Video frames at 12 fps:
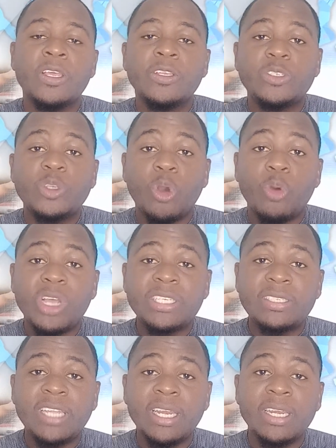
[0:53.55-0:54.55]
So
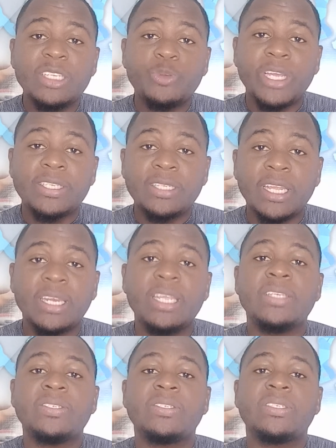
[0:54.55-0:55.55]
West
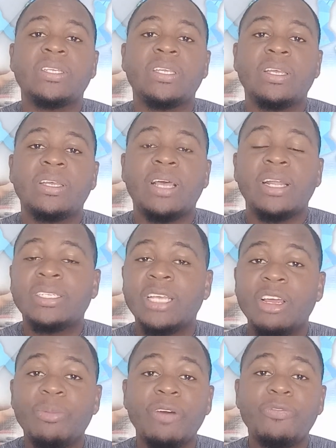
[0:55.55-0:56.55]
Indies, I
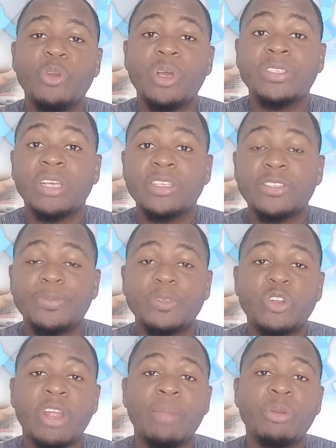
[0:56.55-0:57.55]
tell you my viewers and
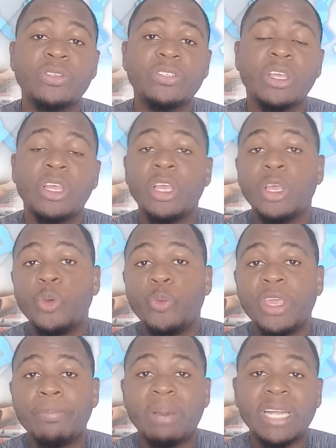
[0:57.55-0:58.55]
subscribers,
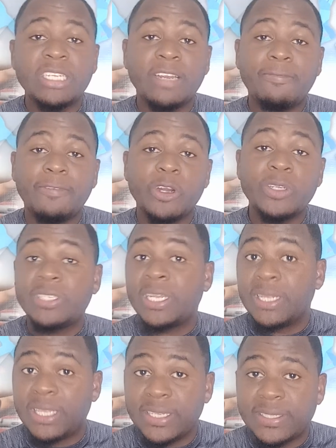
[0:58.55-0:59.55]
we batted first
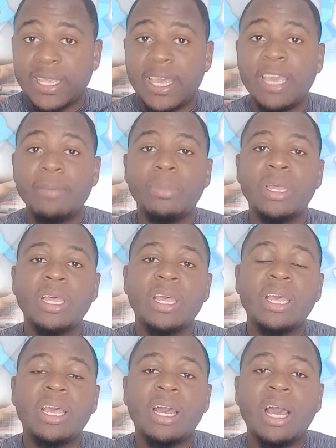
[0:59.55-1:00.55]
in this game
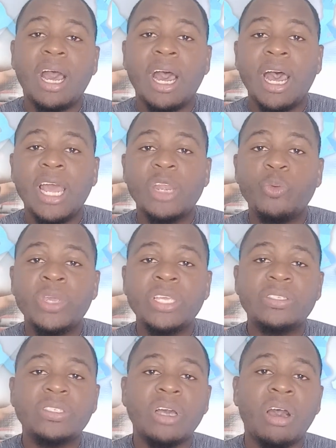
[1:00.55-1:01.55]
and
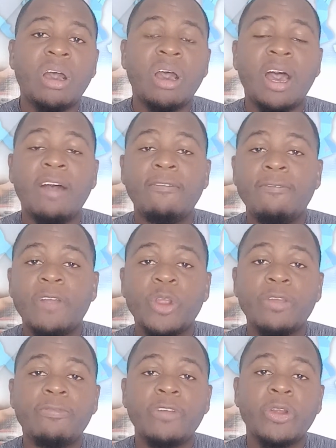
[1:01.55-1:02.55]
we saw a
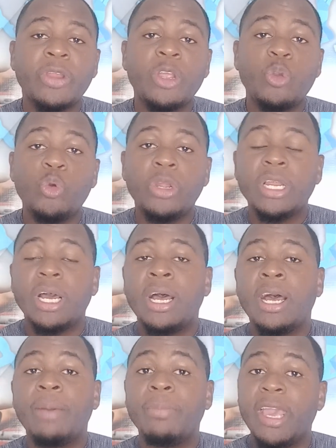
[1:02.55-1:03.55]
very, very good
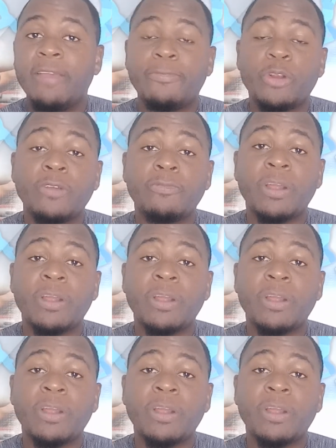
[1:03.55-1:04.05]
effort